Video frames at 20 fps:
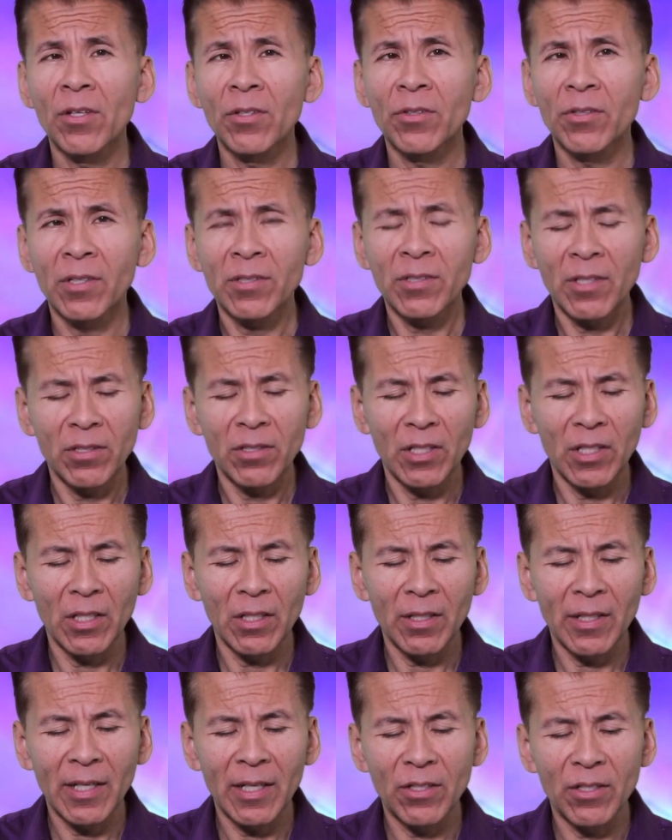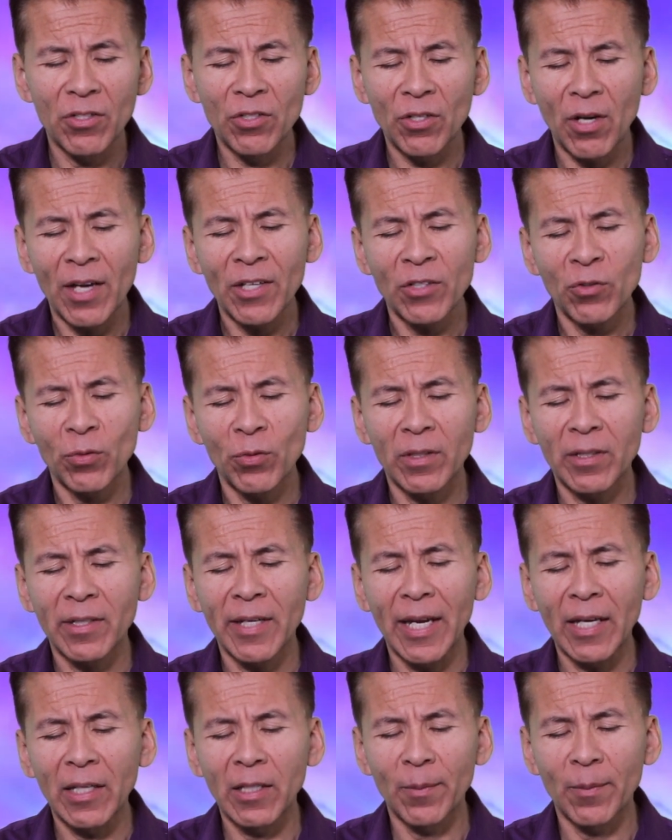just as he led Joshua and
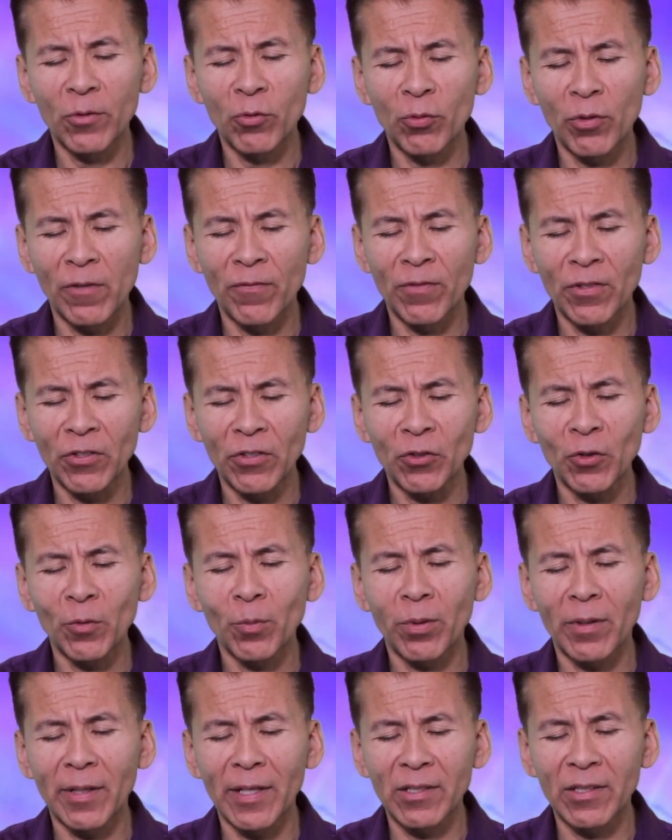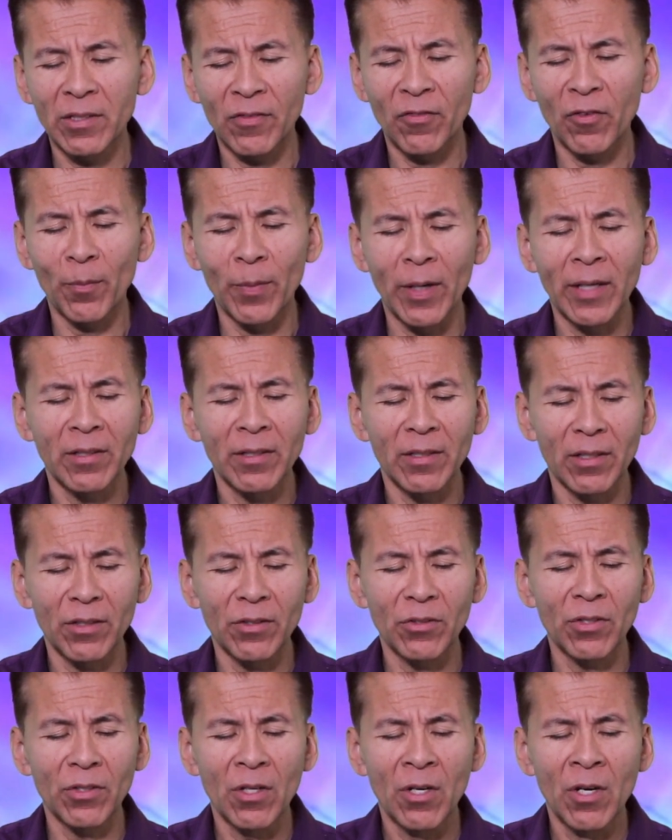Caleb to a physical place of
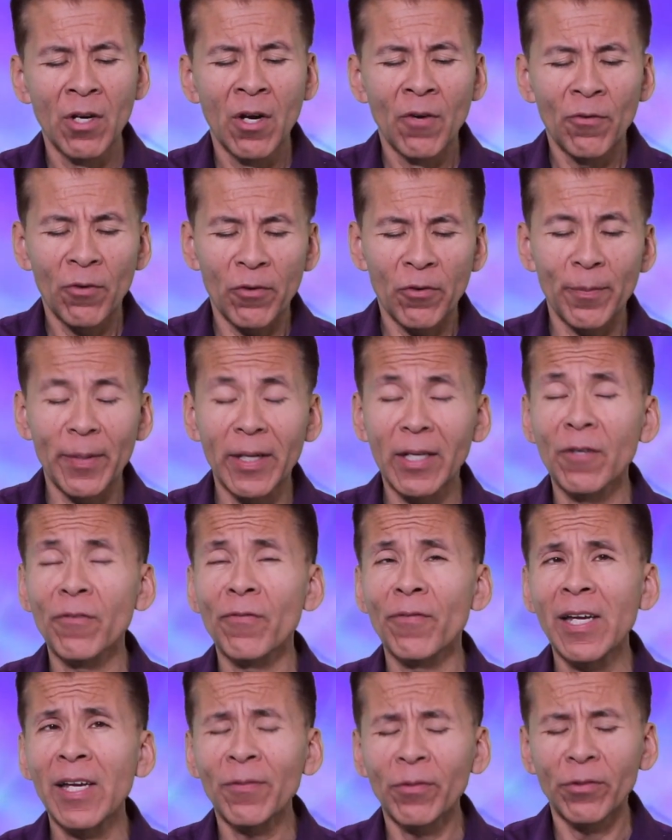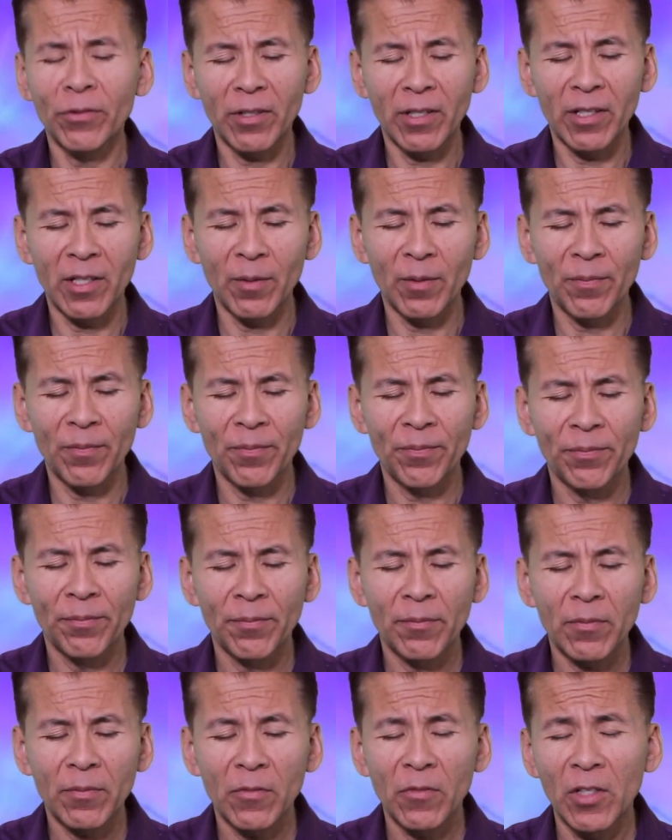abundance for remaining faithful to him.
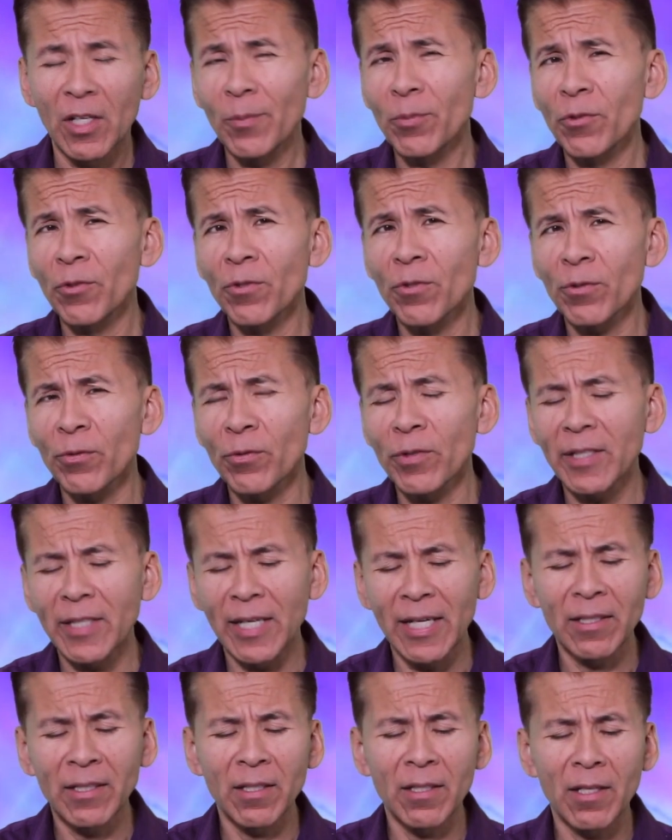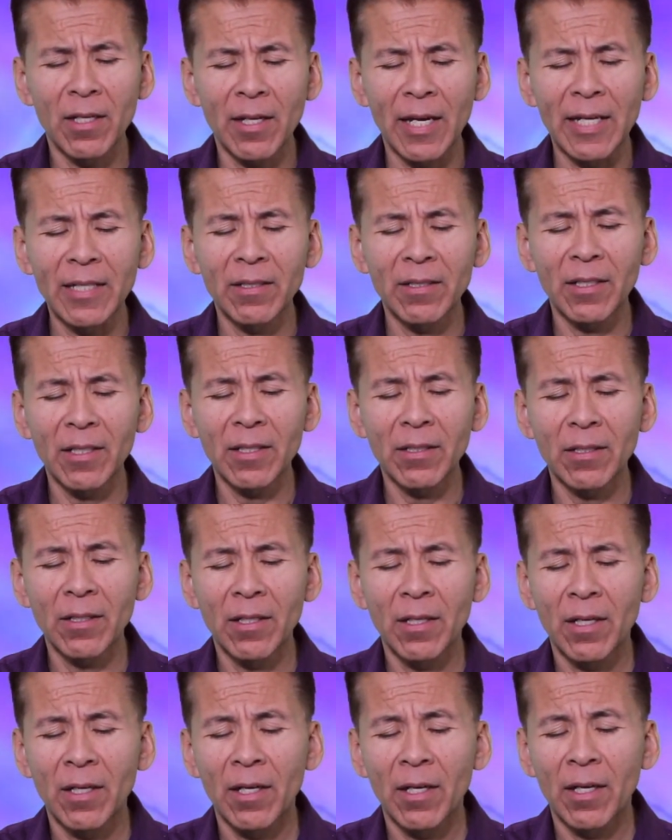Hebrews 3 18 and 19,
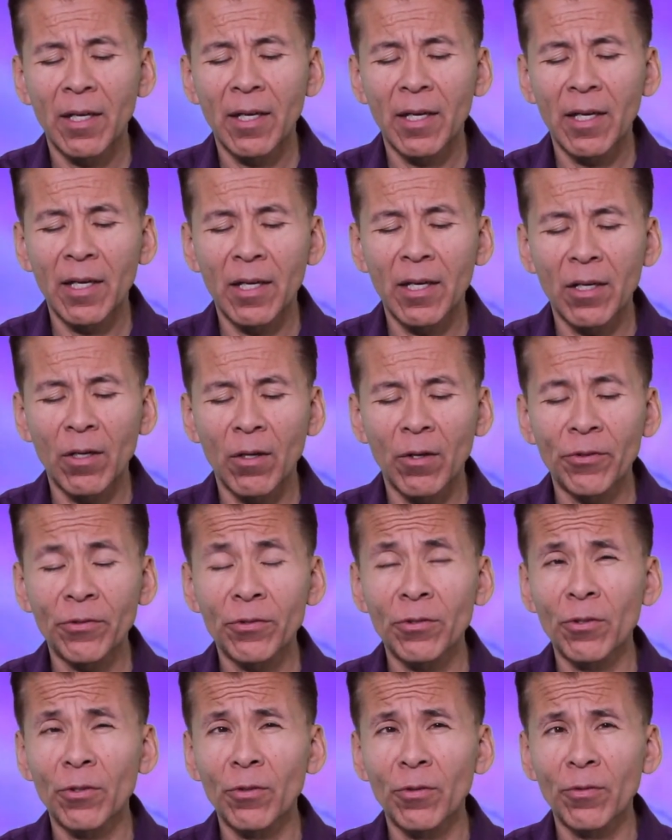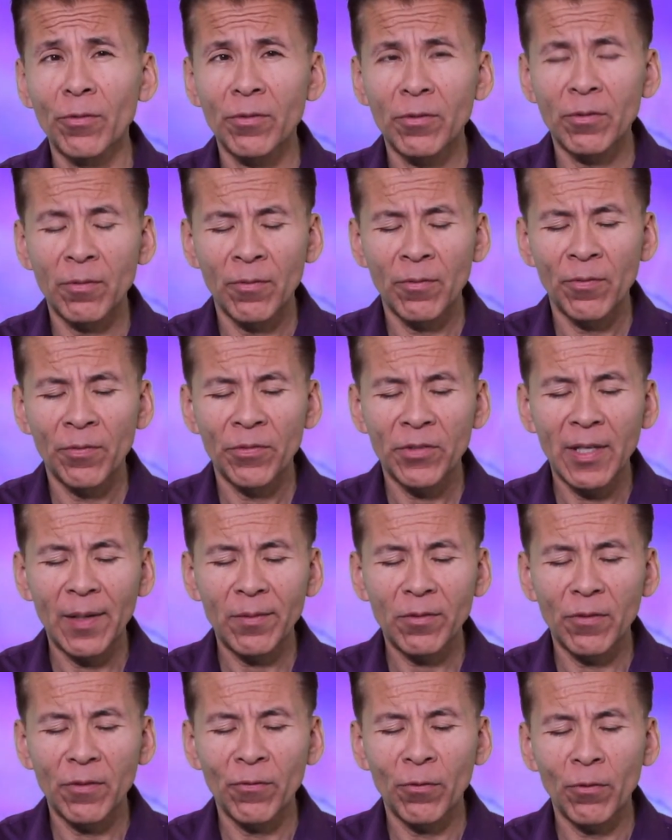and also
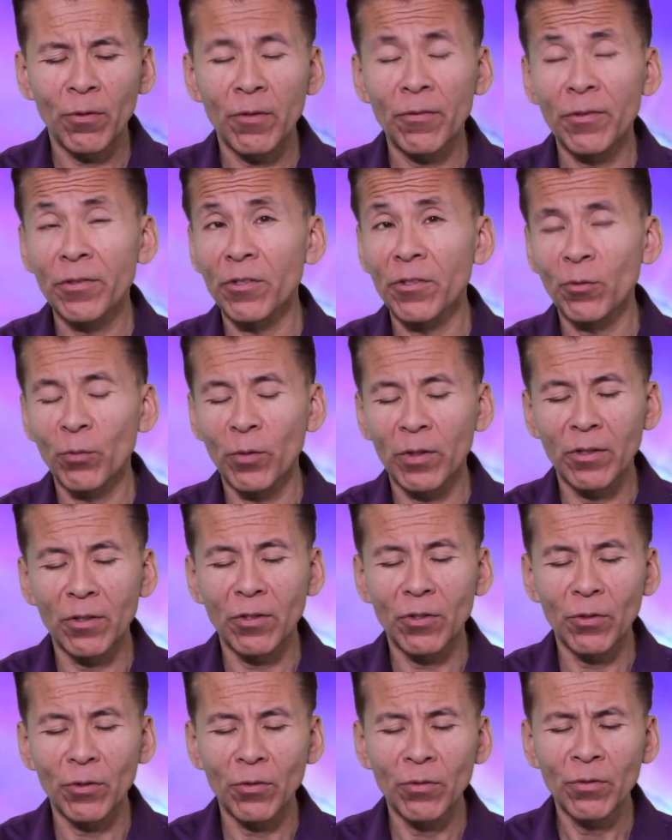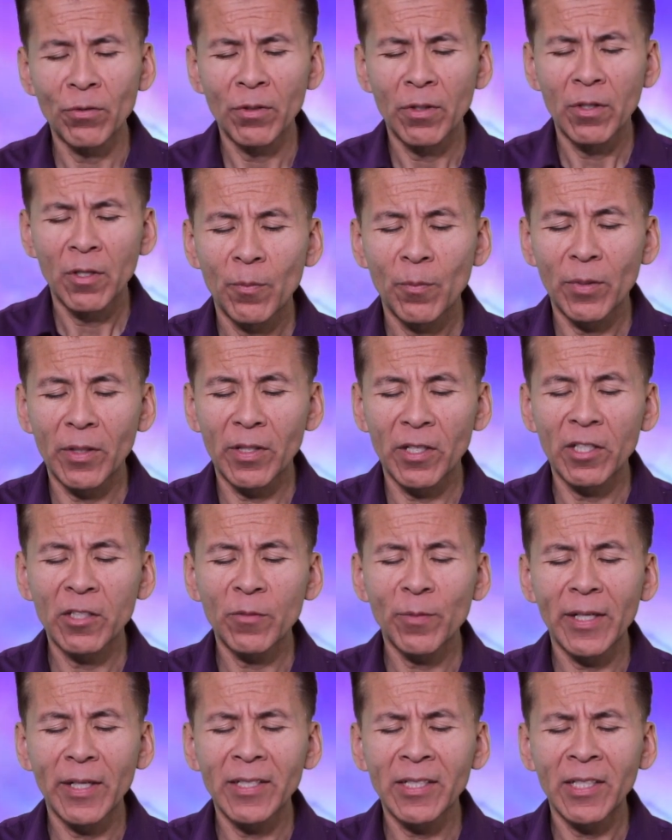chapter 4, verses 1 to 2,
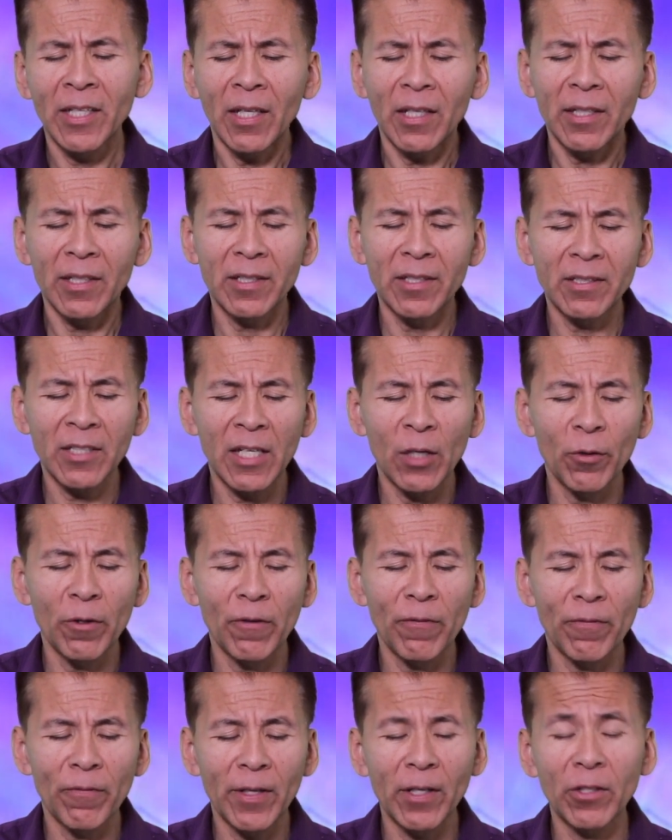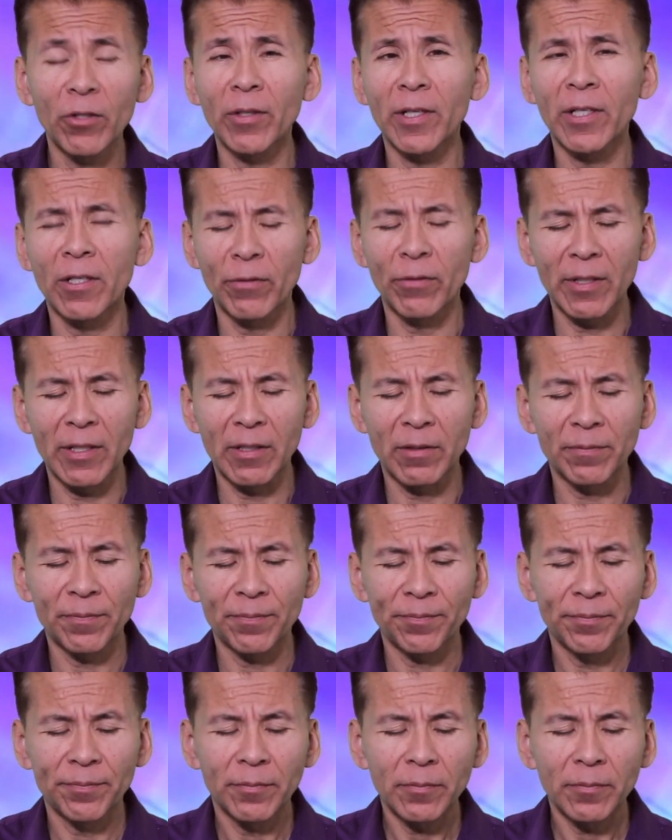begins by telling us how we failed to enter in.